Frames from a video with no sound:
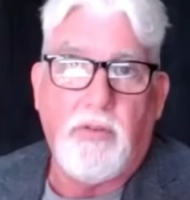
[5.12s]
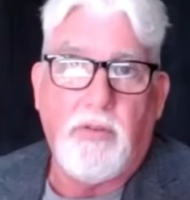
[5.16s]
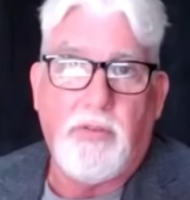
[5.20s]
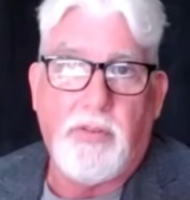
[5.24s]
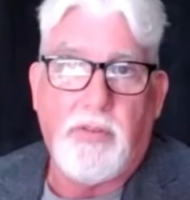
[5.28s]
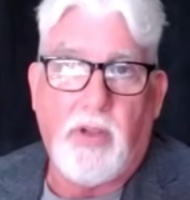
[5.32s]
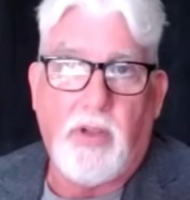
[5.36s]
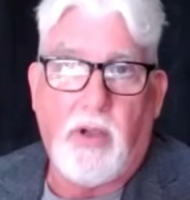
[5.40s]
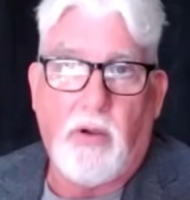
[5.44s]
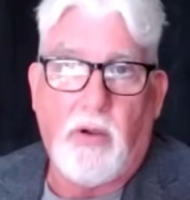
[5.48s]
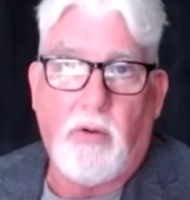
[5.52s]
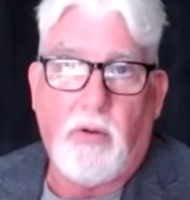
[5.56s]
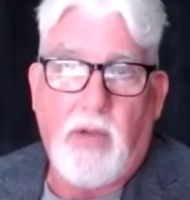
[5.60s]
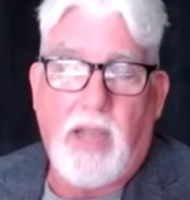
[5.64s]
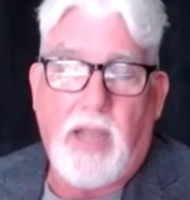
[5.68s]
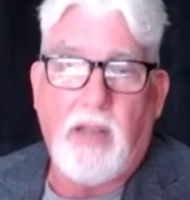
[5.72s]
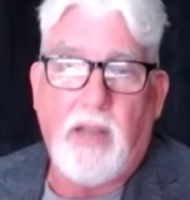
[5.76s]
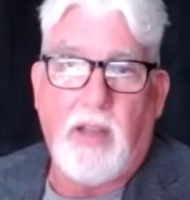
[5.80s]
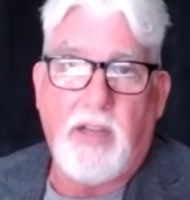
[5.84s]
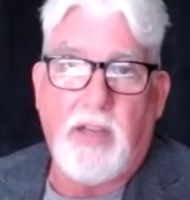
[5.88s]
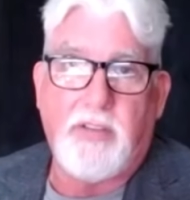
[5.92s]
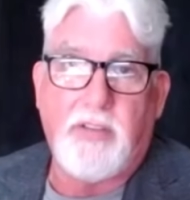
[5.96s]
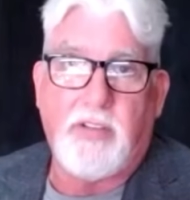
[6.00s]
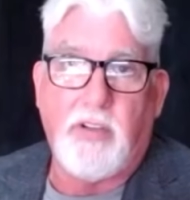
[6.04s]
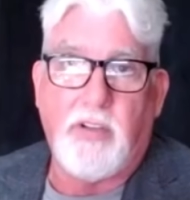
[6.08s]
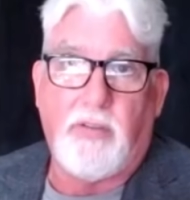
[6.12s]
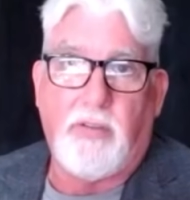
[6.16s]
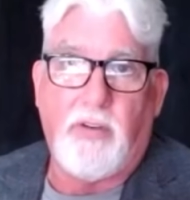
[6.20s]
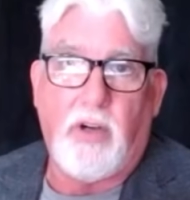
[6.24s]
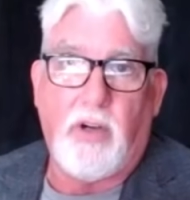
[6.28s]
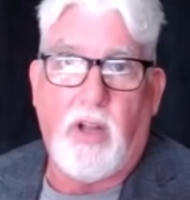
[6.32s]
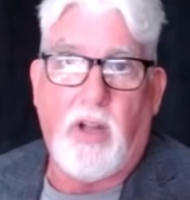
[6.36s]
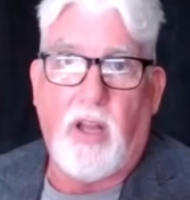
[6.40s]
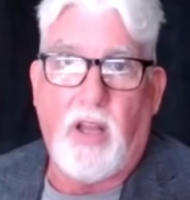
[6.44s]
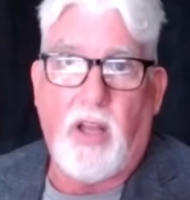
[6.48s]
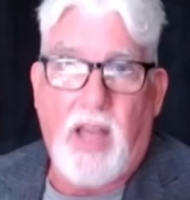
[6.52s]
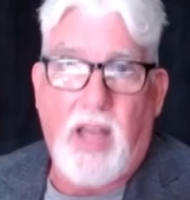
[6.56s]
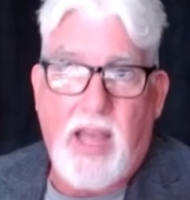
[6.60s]
So I like silver
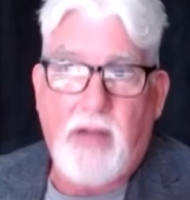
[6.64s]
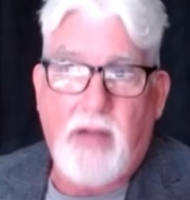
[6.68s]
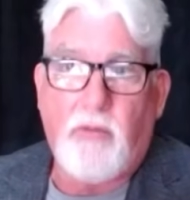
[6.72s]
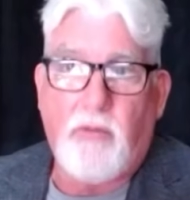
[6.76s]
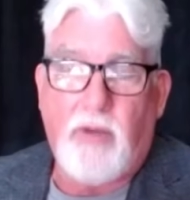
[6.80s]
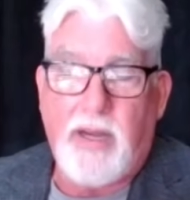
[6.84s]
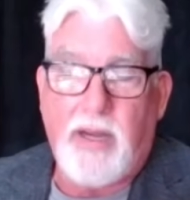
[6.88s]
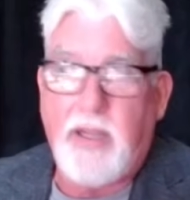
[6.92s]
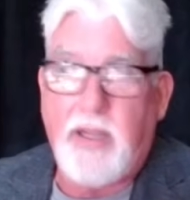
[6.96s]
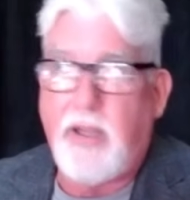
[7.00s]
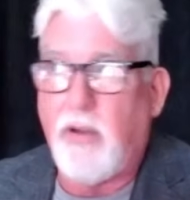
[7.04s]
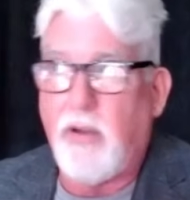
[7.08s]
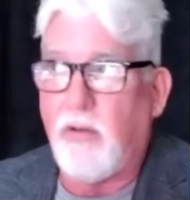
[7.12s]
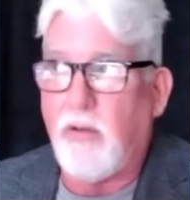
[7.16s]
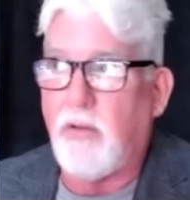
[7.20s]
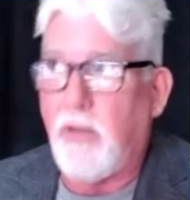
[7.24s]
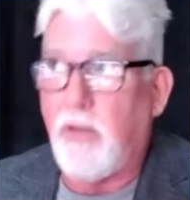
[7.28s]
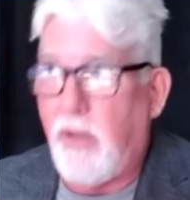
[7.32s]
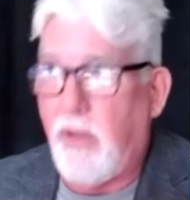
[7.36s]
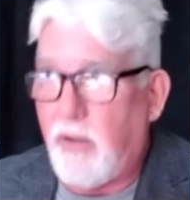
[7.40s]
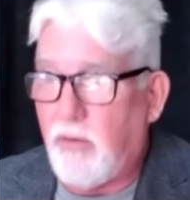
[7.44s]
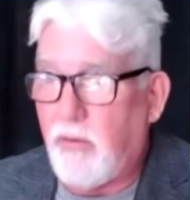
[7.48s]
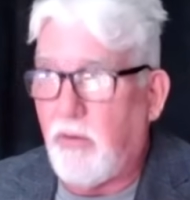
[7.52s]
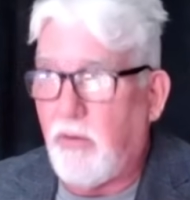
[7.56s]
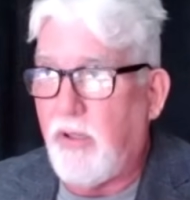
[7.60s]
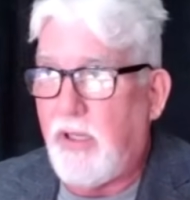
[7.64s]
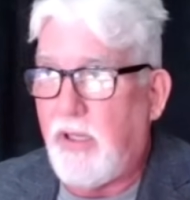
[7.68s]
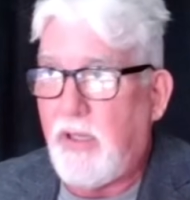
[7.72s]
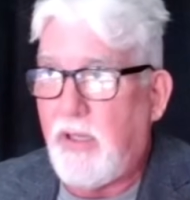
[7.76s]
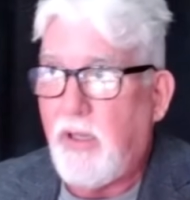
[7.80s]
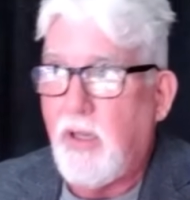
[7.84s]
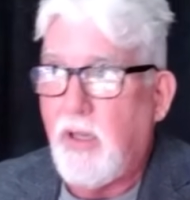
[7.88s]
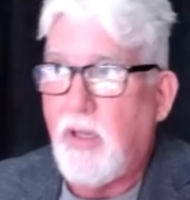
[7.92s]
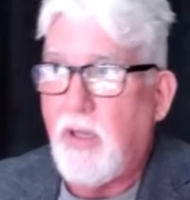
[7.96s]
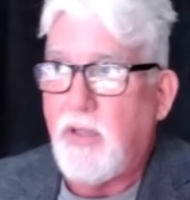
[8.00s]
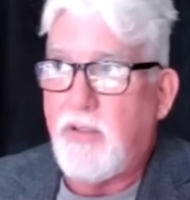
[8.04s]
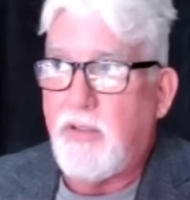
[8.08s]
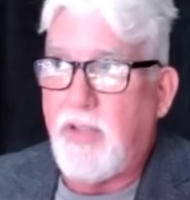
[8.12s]
a lot right here, literally
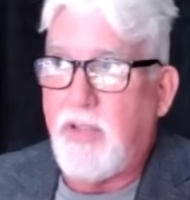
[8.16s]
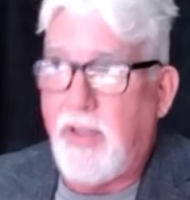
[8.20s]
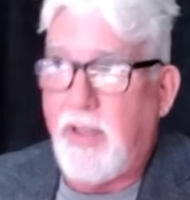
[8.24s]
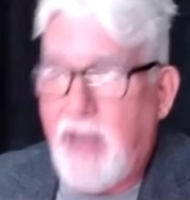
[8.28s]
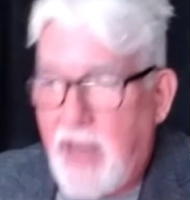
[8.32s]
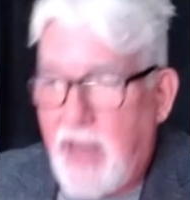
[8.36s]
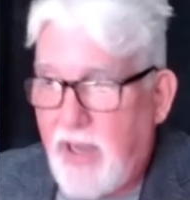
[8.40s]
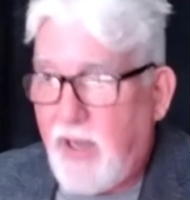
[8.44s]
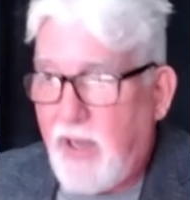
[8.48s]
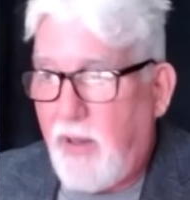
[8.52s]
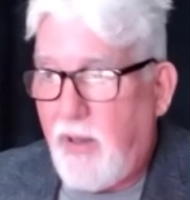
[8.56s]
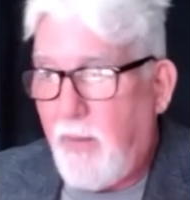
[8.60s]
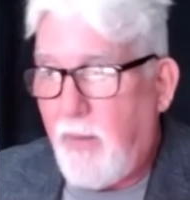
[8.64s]
today.